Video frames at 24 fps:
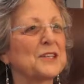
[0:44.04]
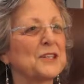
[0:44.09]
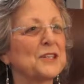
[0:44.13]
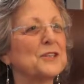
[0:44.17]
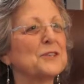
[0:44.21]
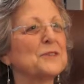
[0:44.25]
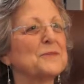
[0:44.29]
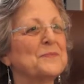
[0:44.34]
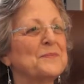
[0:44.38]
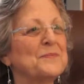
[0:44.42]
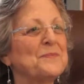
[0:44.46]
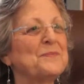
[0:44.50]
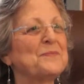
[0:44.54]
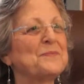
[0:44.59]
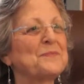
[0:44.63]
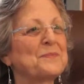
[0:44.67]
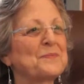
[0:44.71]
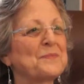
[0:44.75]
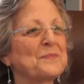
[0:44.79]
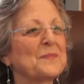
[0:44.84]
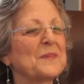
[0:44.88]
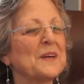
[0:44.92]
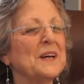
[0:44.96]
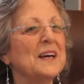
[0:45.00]
Sure.
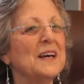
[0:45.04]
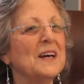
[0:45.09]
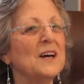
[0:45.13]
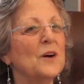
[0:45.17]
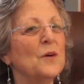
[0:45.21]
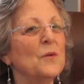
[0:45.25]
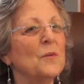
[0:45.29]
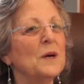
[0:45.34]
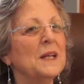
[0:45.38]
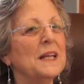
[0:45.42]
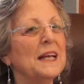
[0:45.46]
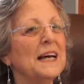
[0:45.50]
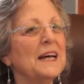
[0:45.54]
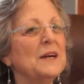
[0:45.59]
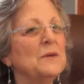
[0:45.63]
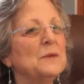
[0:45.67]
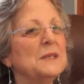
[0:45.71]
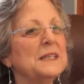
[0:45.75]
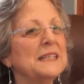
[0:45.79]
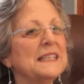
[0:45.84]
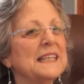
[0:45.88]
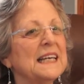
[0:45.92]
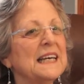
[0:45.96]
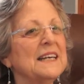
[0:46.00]
Well, I
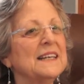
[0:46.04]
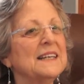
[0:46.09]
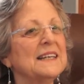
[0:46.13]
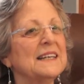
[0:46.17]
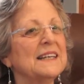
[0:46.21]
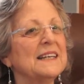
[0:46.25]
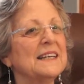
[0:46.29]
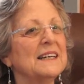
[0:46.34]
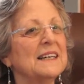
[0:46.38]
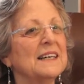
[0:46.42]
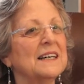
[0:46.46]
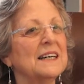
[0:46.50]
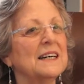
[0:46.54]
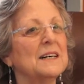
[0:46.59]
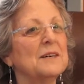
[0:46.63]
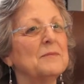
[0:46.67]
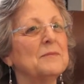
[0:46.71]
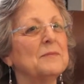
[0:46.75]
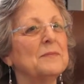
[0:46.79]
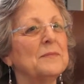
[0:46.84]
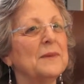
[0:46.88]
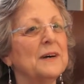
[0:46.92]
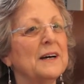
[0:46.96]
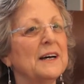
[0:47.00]
would say that
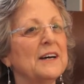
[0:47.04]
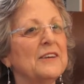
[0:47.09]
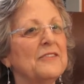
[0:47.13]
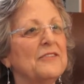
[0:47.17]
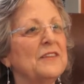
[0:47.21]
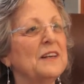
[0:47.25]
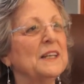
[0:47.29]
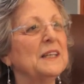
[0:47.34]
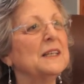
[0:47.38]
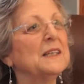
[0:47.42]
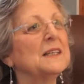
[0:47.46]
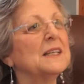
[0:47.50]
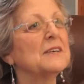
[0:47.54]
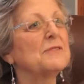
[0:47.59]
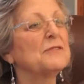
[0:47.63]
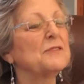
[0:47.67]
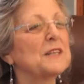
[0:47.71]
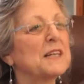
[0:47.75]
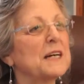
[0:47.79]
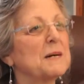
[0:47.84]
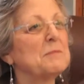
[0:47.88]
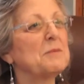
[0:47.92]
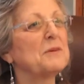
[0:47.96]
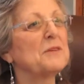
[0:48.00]
I fell in love with
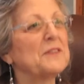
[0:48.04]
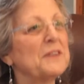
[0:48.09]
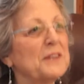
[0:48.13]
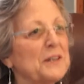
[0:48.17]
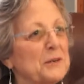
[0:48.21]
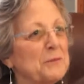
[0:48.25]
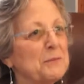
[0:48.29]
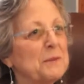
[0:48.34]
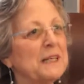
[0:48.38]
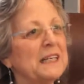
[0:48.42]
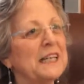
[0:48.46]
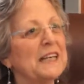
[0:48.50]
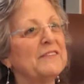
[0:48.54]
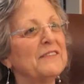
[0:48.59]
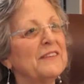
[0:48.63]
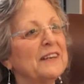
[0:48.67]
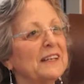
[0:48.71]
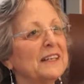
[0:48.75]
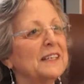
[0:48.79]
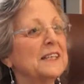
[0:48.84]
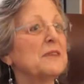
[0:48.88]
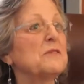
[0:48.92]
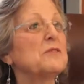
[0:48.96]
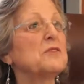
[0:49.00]
couple therapy, and I
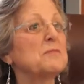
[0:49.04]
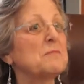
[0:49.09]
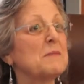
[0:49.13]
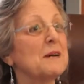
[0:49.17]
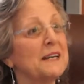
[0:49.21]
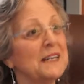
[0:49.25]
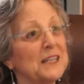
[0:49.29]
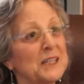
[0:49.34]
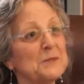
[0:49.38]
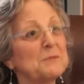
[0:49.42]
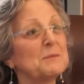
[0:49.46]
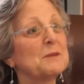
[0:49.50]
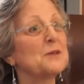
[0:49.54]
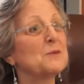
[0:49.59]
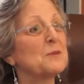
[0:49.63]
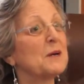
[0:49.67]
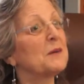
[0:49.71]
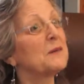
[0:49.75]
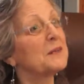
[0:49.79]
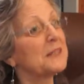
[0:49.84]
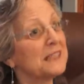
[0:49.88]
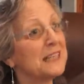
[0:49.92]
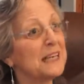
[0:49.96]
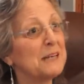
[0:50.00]
fell in love with my husband
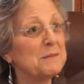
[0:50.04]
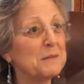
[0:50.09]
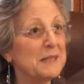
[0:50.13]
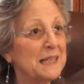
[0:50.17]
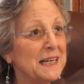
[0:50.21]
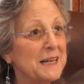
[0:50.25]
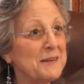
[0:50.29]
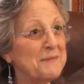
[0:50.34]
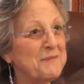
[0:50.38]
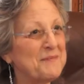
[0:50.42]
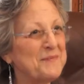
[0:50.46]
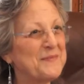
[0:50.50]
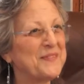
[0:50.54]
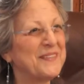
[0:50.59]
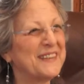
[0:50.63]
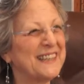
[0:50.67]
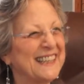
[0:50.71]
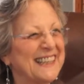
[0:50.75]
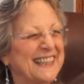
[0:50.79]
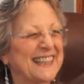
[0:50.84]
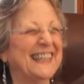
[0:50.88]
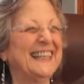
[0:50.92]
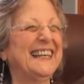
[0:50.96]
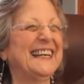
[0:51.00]
around the same time.
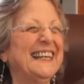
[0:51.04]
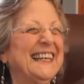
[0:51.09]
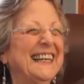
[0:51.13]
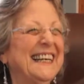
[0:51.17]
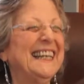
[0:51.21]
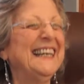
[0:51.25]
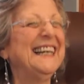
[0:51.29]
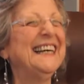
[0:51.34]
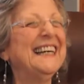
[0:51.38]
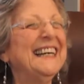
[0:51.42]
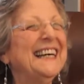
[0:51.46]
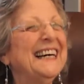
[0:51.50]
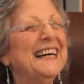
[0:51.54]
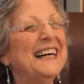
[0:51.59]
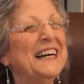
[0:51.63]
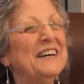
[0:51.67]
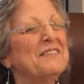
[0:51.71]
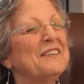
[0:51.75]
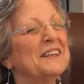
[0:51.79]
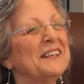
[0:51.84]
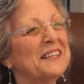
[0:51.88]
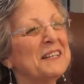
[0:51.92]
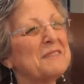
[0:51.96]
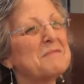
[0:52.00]
I
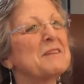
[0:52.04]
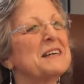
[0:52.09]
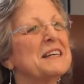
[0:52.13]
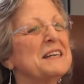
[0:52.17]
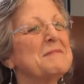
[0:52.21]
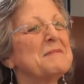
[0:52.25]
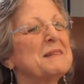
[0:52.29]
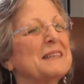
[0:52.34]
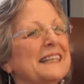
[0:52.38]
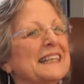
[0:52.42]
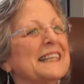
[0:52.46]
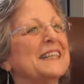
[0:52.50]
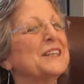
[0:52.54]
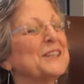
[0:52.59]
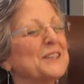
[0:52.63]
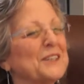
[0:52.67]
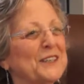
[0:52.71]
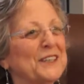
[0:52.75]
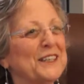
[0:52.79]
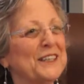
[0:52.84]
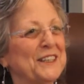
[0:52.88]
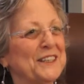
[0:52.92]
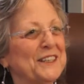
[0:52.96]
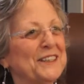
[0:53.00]
fell in love with him a little
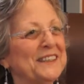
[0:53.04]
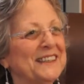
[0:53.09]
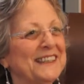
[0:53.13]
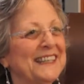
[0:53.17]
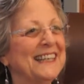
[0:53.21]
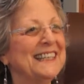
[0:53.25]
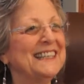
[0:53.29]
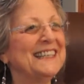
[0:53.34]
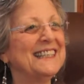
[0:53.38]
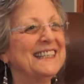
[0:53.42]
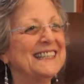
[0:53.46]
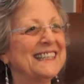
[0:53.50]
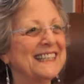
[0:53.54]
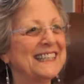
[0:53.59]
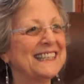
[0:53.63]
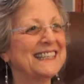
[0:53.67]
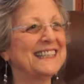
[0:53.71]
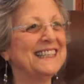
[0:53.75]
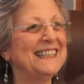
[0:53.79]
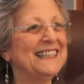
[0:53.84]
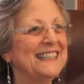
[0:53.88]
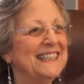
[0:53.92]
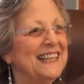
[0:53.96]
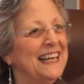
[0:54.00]
earlier in
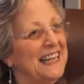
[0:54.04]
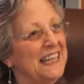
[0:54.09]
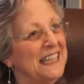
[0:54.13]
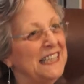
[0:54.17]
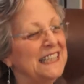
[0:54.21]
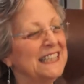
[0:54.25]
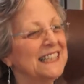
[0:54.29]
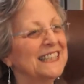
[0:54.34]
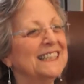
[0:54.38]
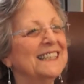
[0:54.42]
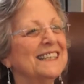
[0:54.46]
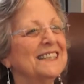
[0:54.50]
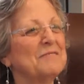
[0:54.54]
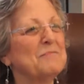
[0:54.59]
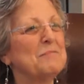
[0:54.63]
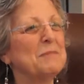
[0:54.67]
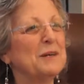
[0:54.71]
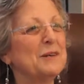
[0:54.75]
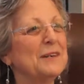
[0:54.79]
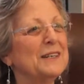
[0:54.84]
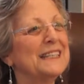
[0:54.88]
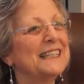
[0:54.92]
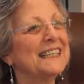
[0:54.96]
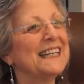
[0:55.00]
1968,
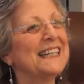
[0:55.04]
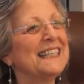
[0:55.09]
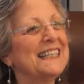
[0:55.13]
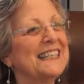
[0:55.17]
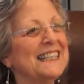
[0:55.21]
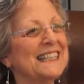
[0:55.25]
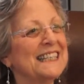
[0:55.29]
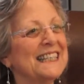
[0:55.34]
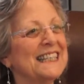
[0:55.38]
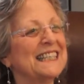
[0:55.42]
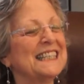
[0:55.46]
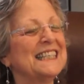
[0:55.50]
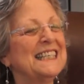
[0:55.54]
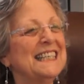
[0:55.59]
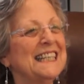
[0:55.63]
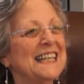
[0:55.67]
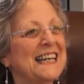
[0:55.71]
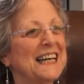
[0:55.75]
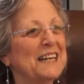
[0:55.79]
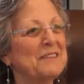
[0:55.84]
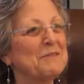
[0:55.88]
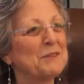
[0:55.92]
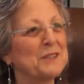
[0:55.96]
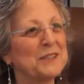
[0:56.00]
married in
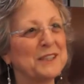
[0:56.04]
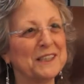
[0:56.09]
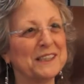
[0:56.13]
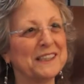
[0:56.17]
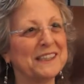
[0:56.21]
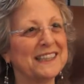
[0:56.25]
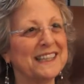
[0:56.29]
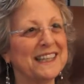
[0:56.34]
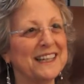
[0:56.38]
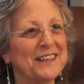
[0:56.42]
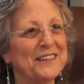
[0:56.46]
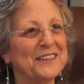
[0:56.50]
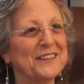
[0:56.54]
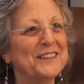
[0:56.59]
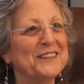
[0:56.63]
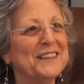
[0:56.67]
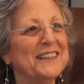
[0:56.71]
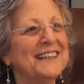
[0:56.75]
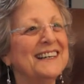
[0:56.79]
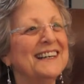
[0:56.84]
1969. We're still together.